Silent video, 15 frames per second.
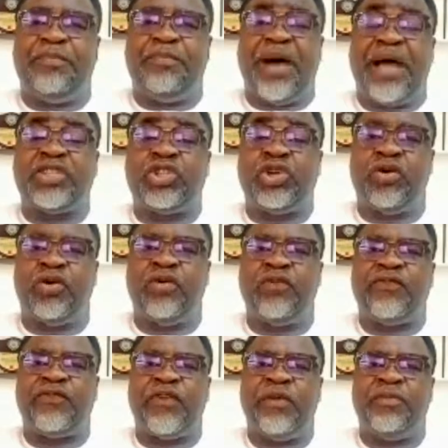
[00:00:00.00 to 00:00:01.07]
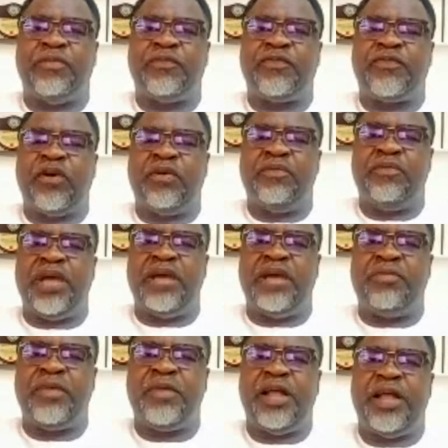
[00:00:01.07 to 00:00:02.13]
departure from
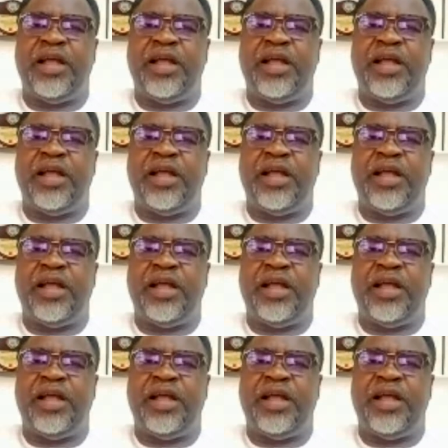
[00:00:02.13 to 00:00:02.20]
all